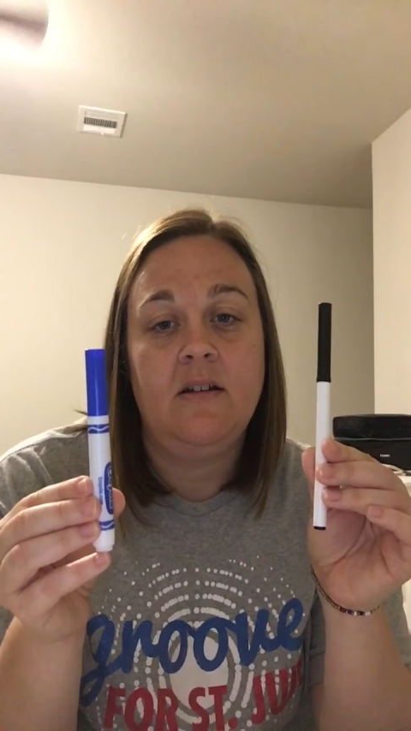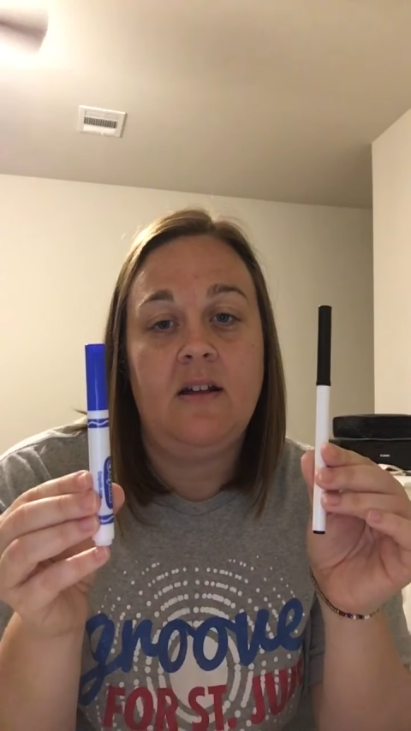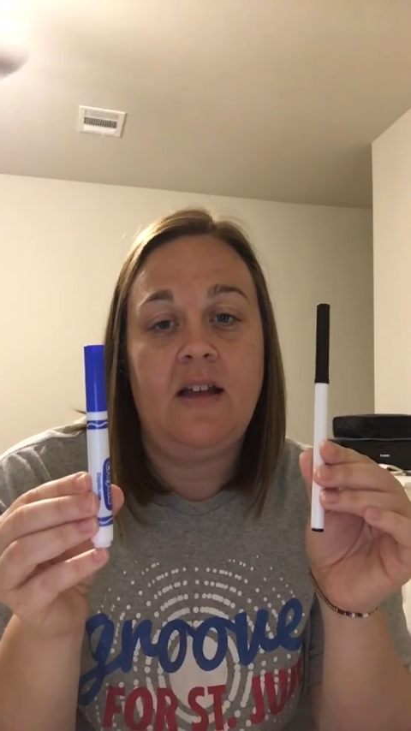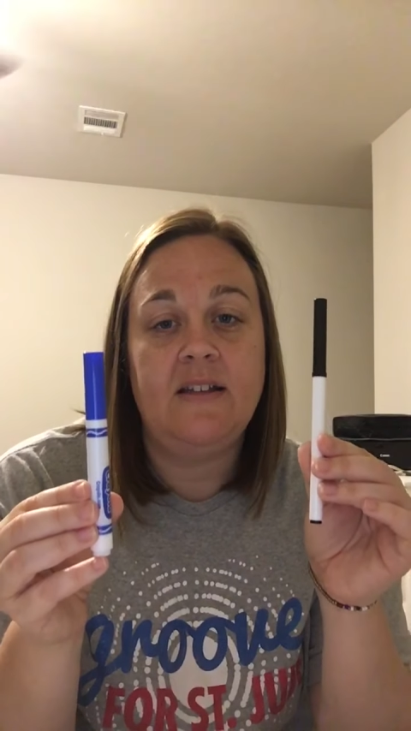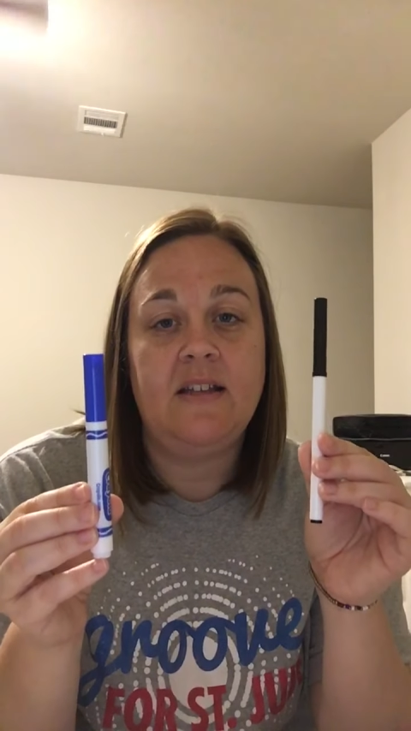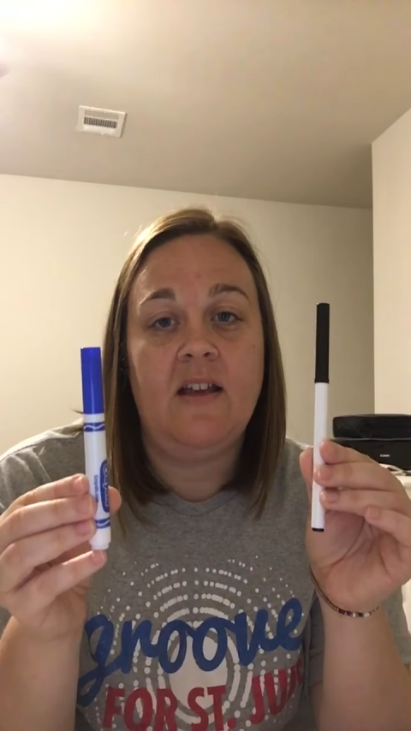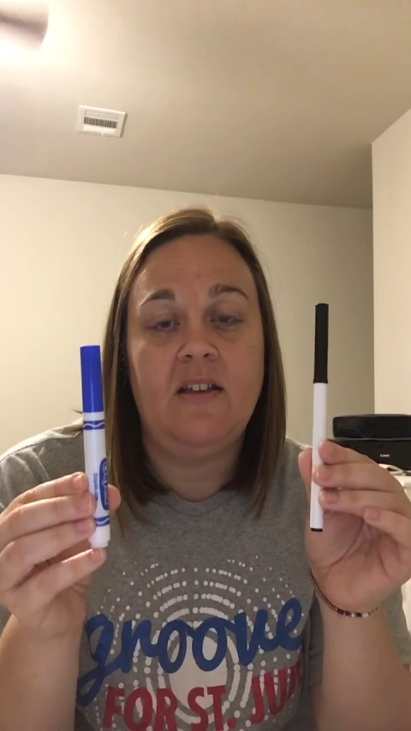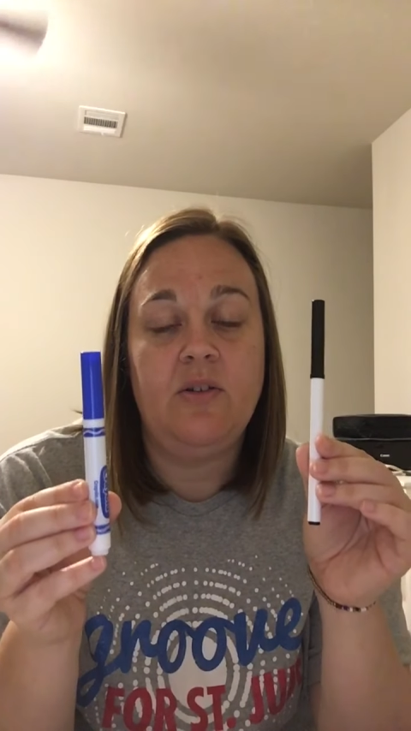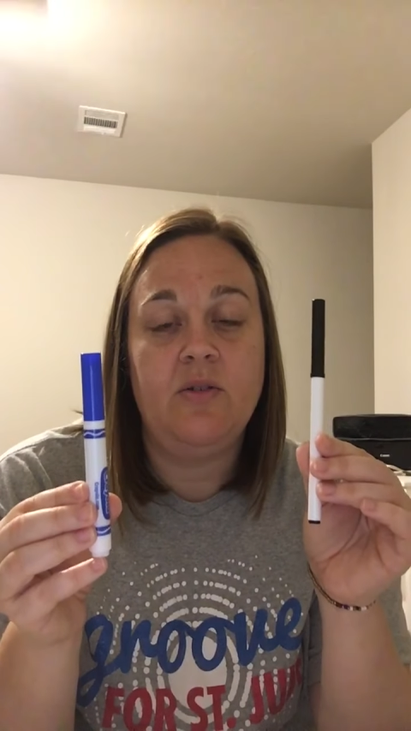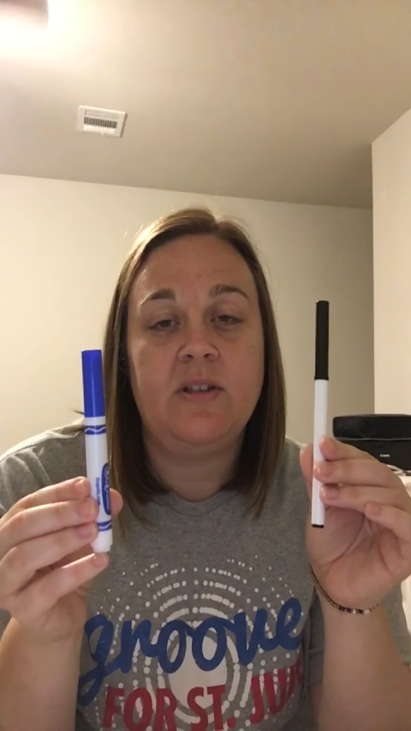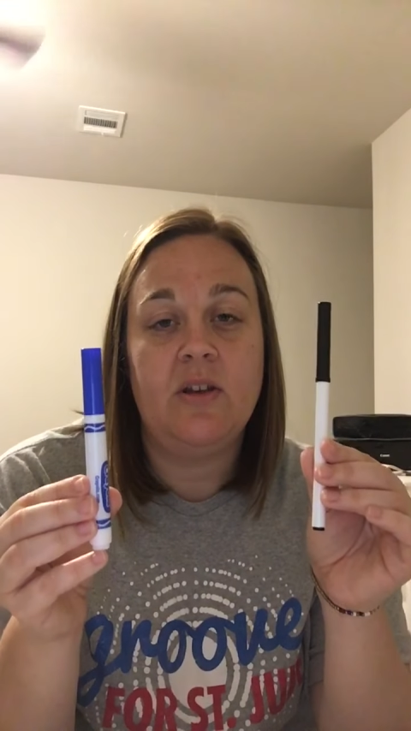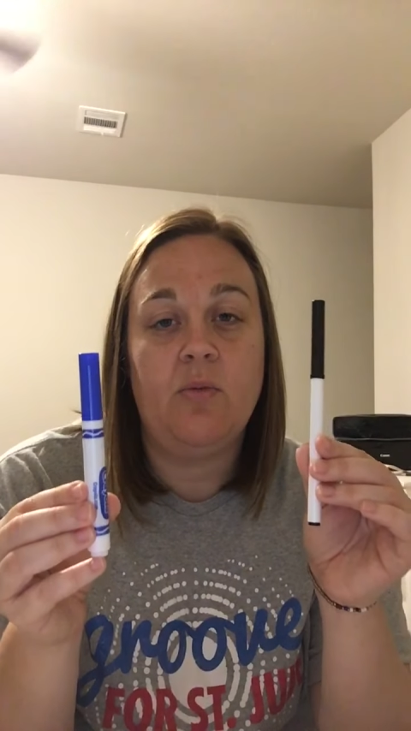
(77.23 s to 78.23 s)
and
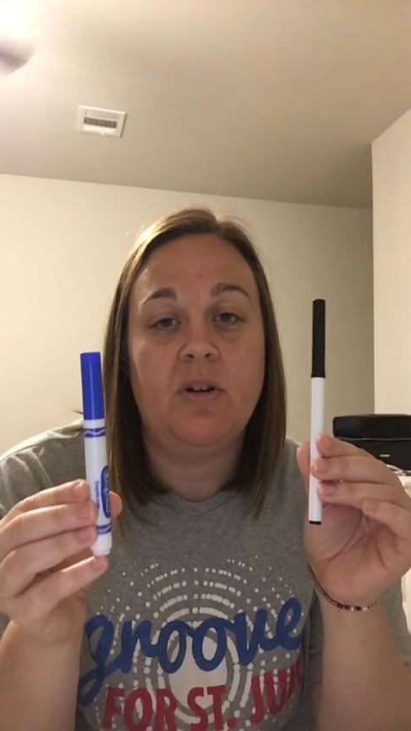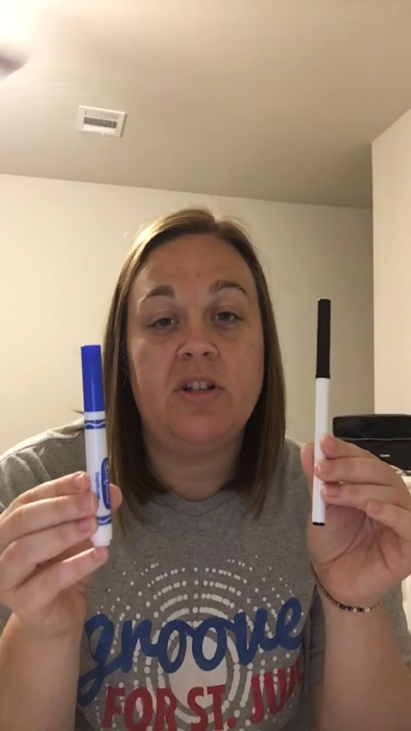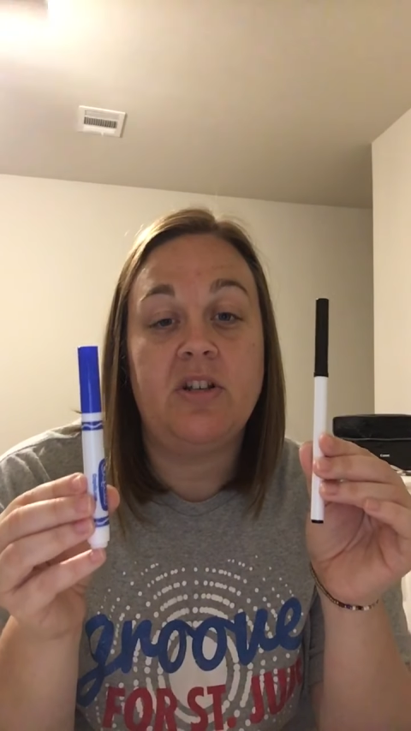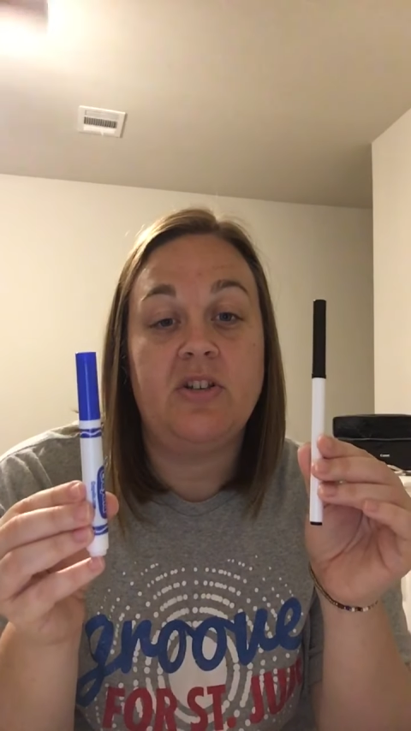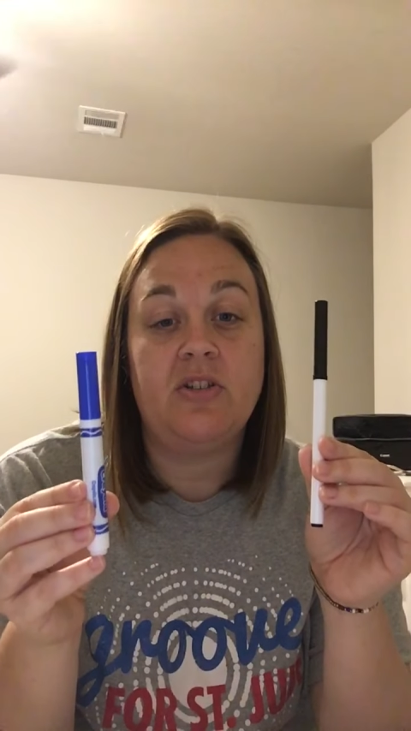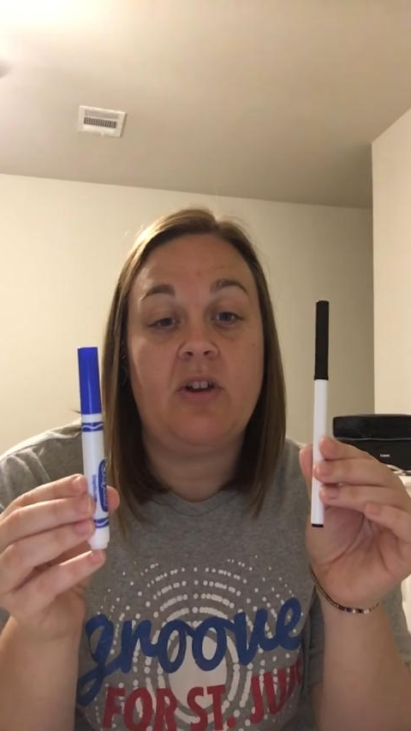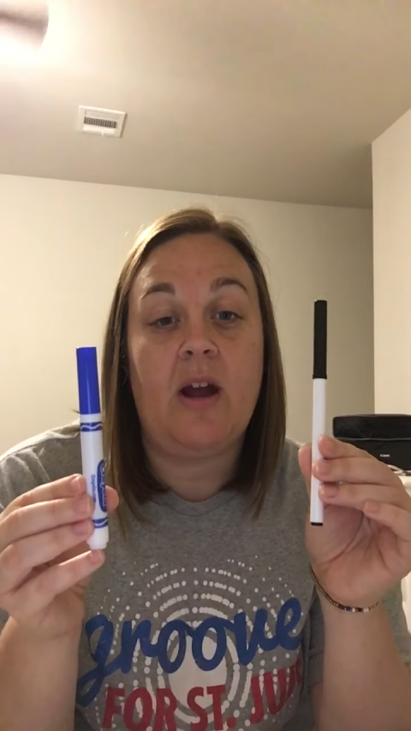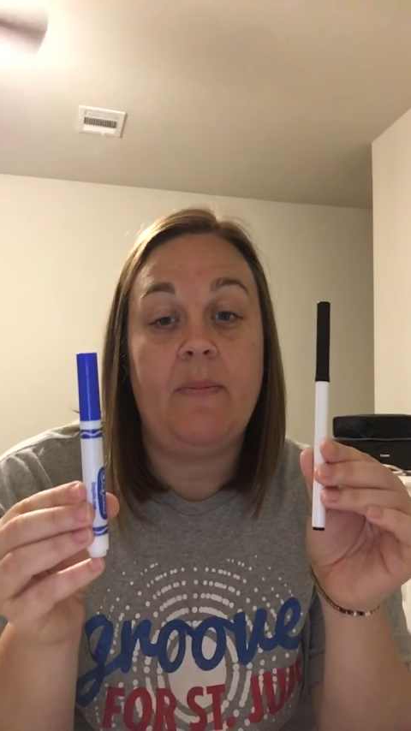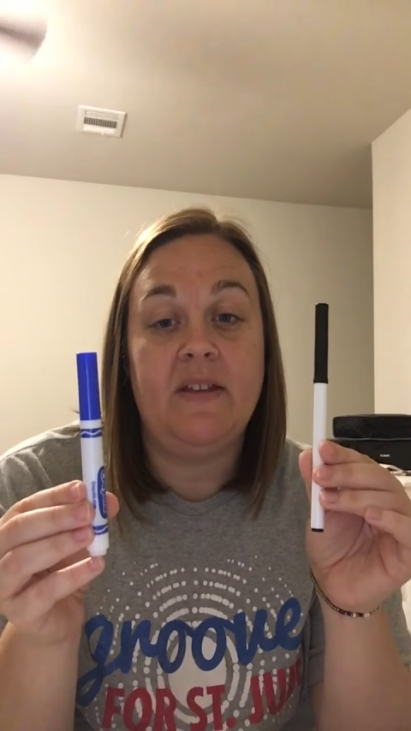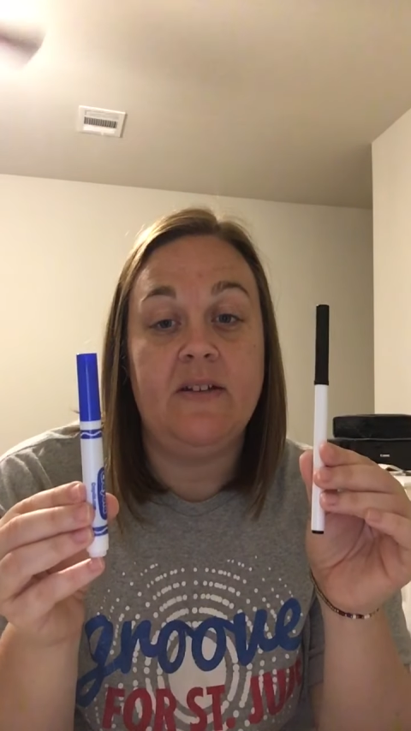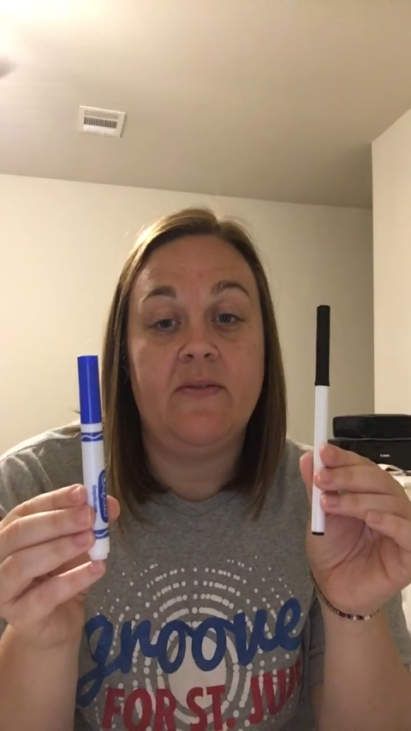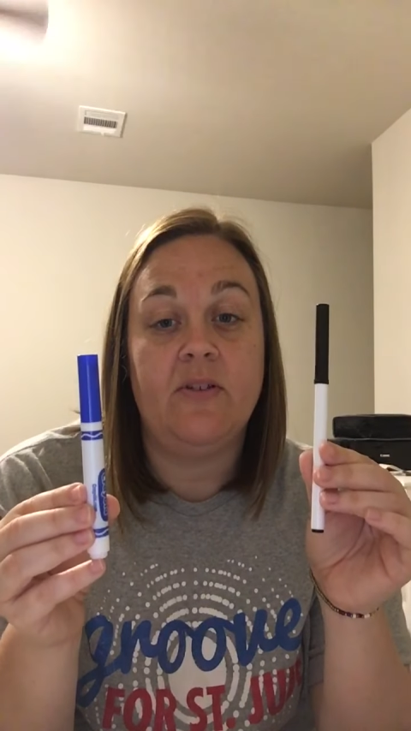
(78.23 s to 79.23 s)
using a word to describe
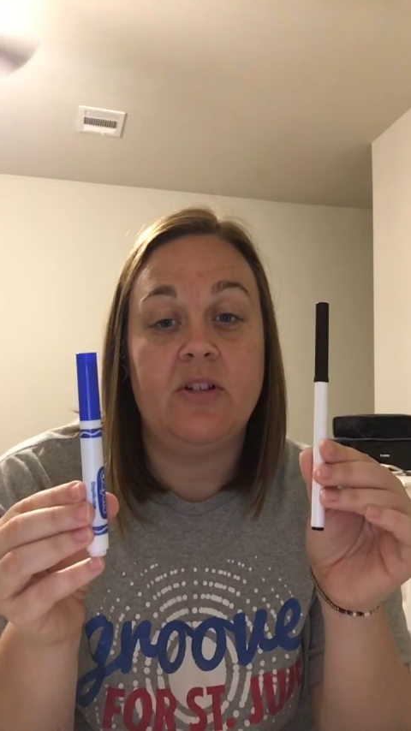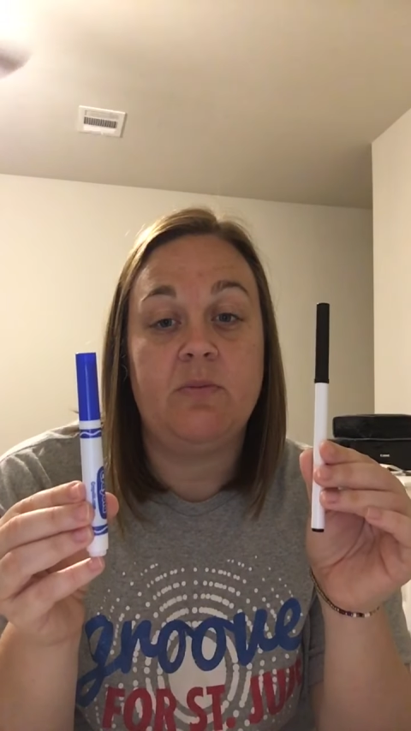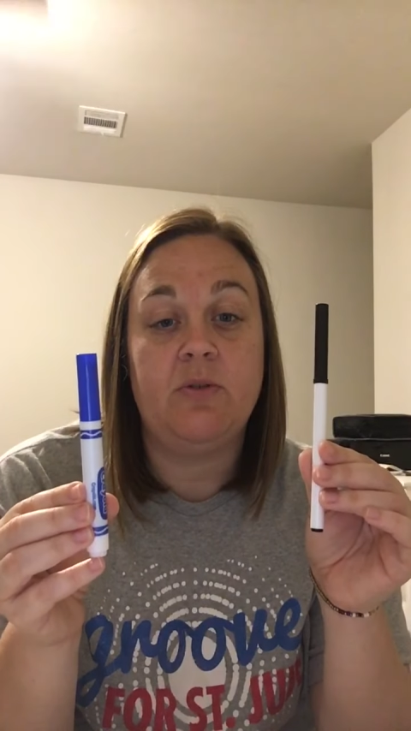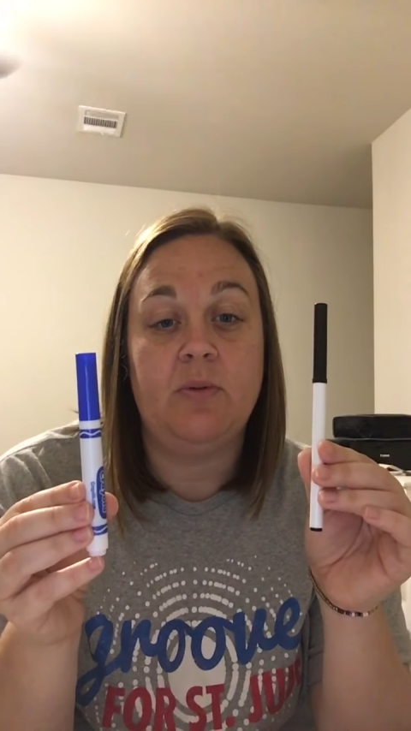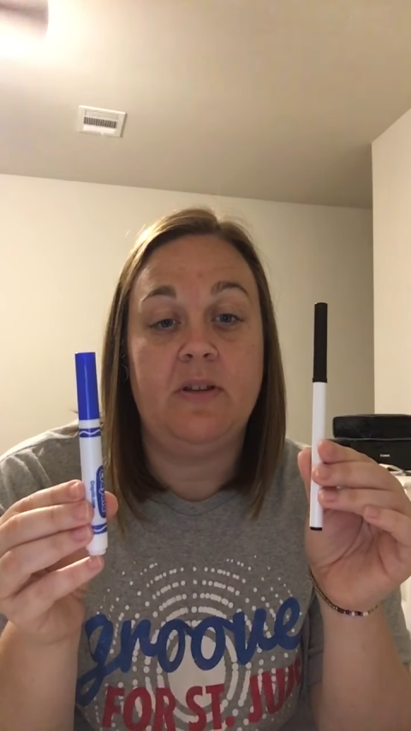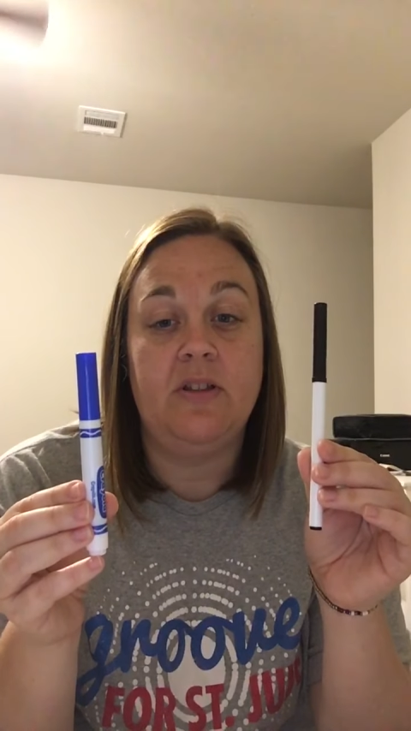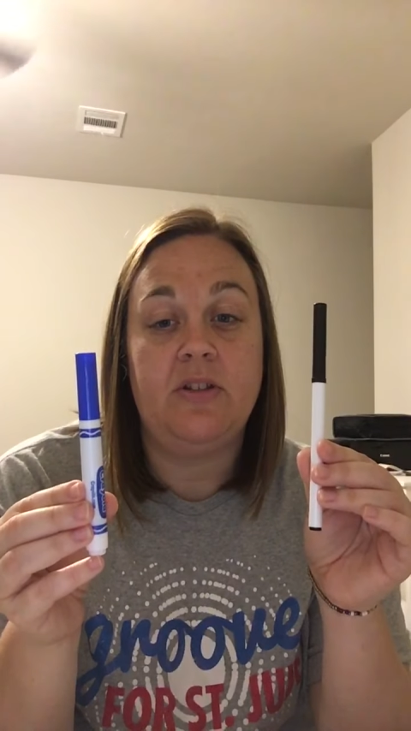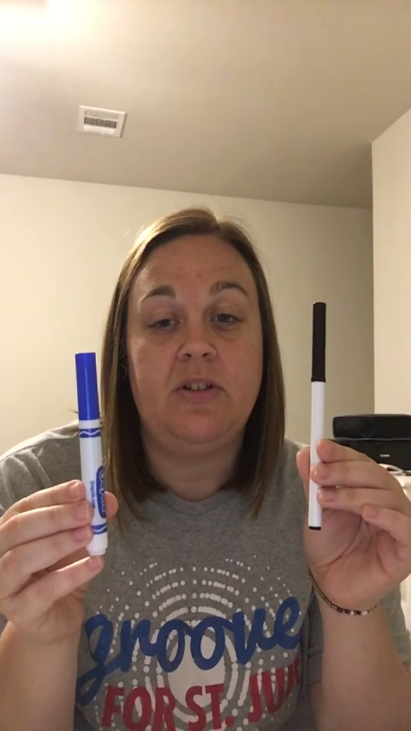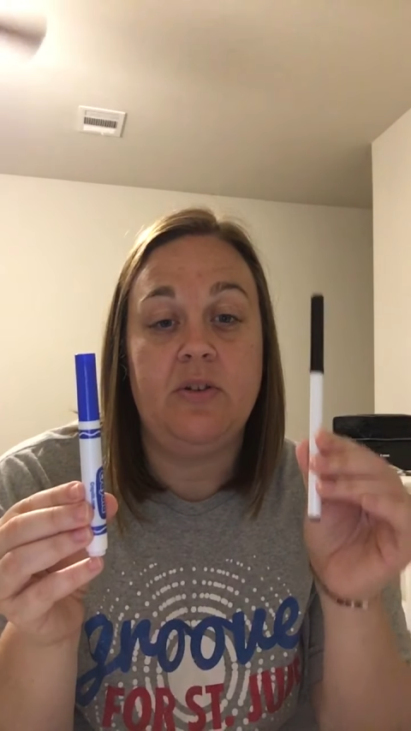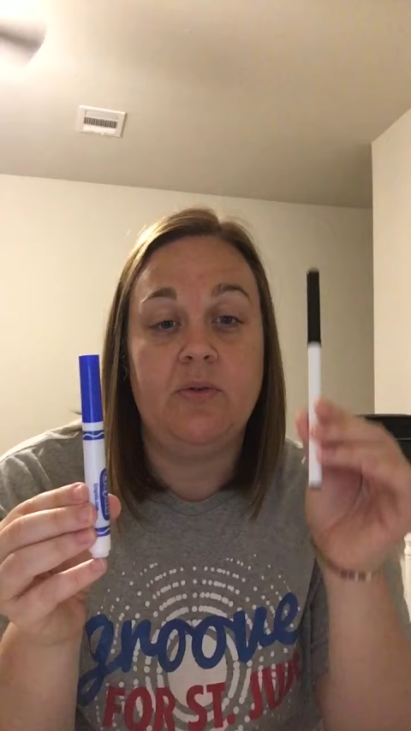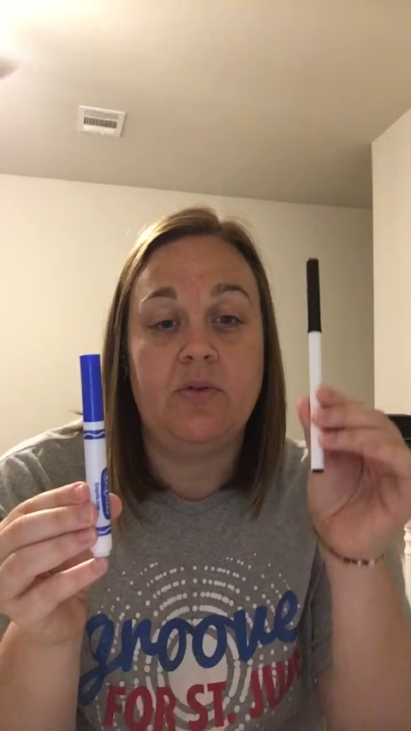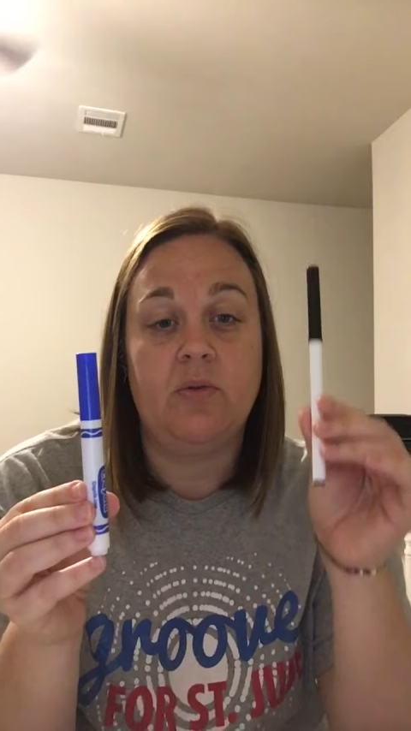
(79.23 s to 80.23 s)
the difference between the two.